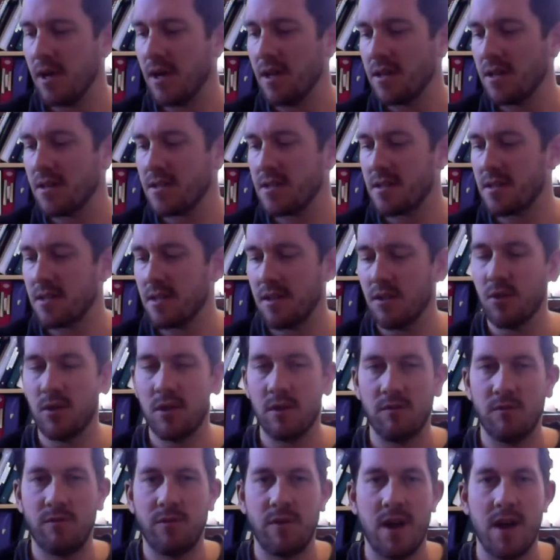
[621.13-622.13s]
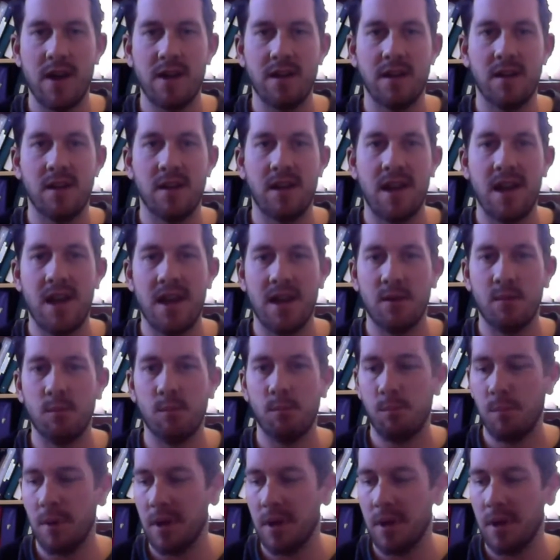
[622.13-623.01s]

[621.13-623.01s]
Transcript: you can find it at